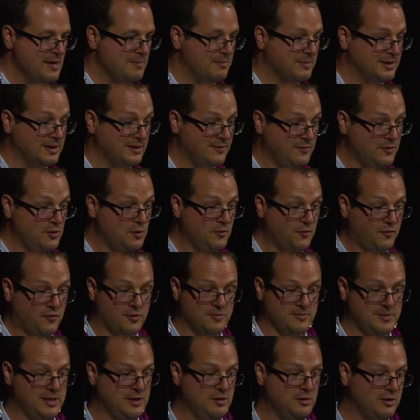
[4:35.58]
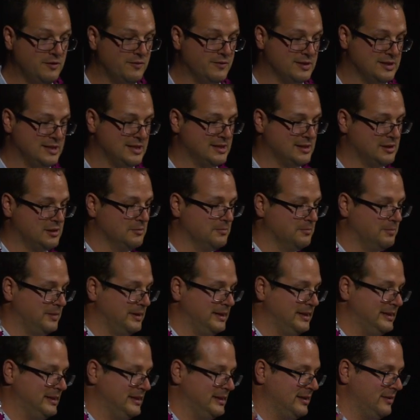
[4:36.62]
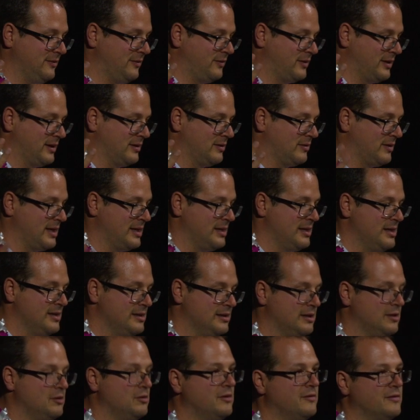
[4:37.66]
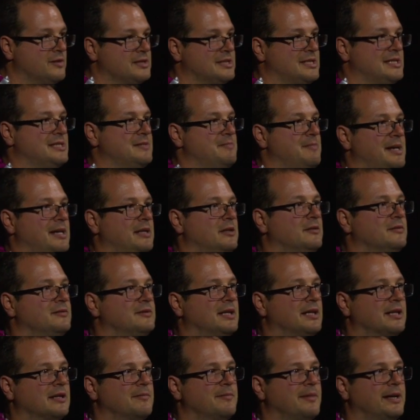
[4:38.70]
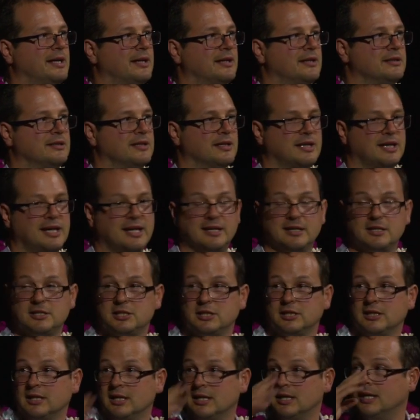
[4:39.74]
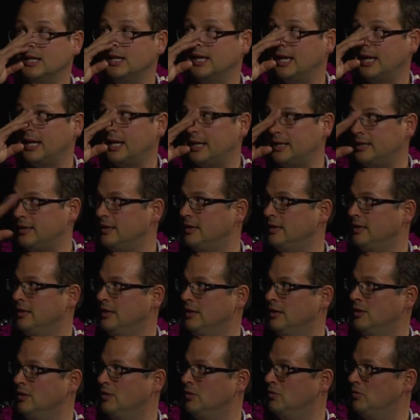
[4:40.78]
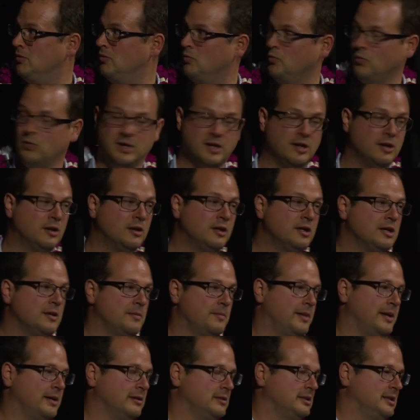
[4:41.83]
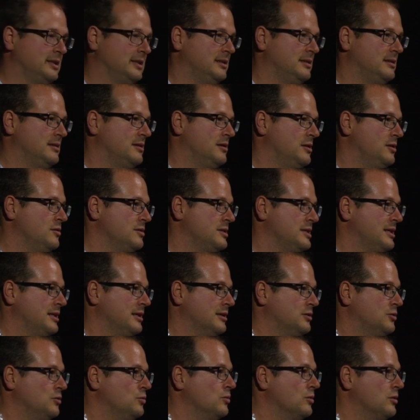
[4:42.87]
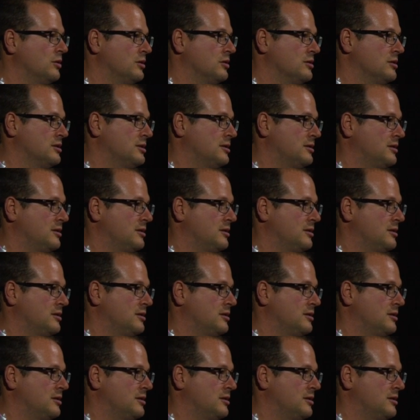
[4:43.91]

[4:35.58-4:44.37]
But the view from the universe is completely different, right? The universe is made of dark matter and dark energy. And we learn about it using a tool called